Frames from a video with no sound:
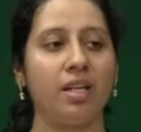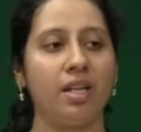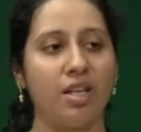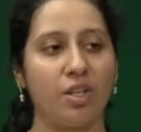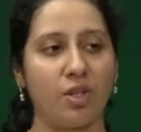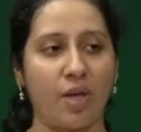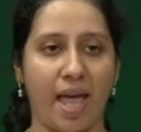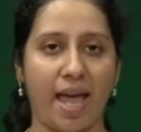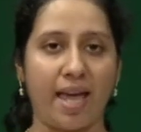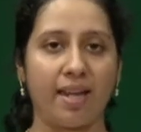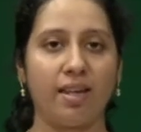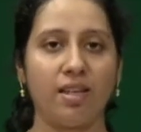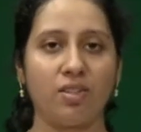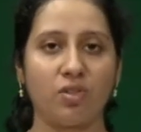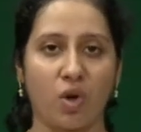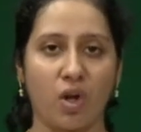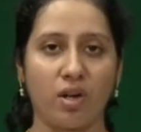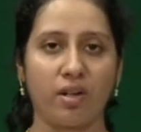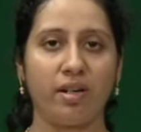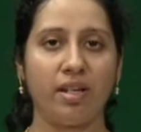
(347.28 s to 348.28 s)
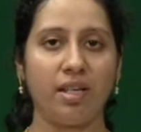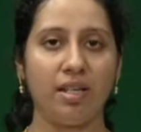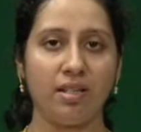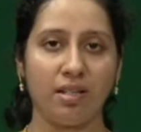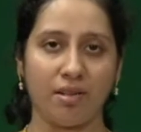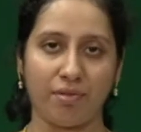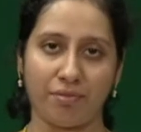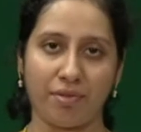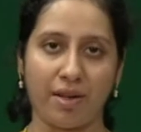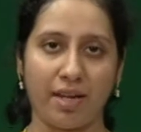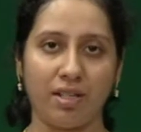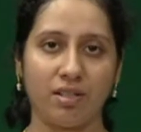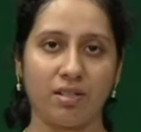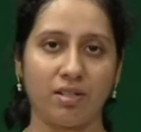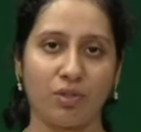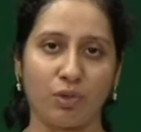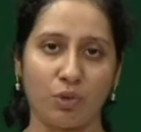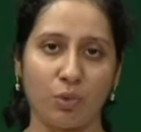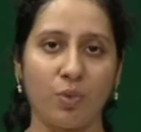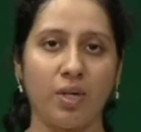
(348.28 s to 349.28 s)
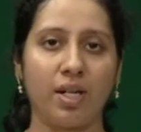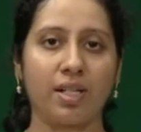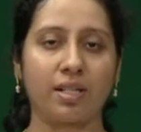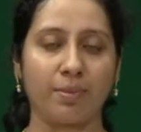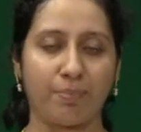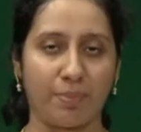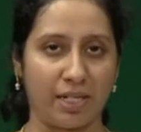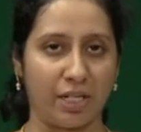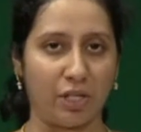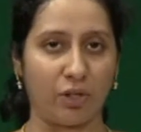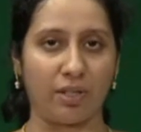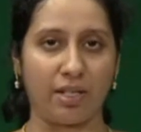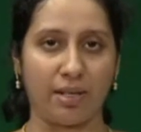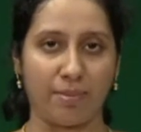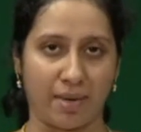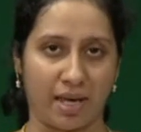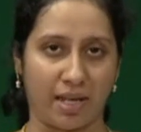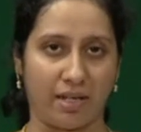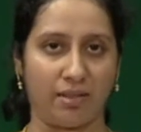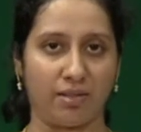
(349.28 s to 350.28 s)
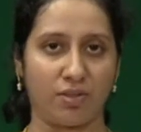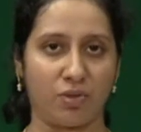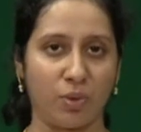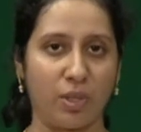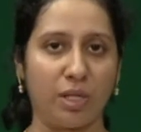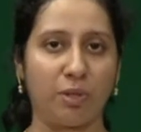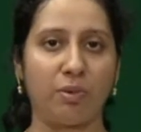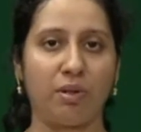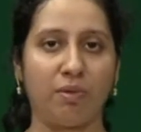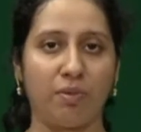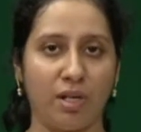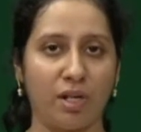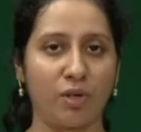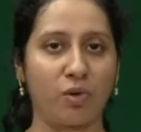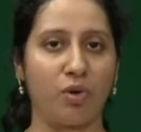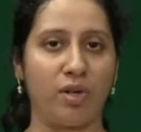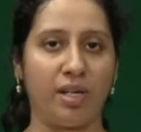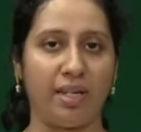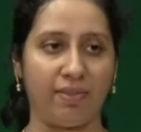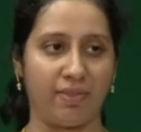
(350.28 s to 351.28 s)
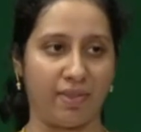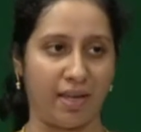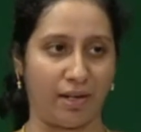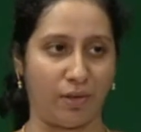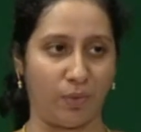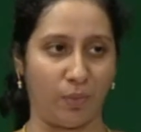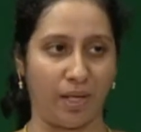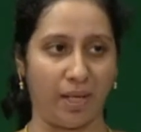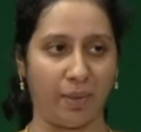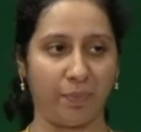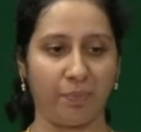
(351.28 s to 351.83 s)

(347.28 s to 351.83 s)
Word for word: Array is already defined to work a particular manner. So, it will work only in that way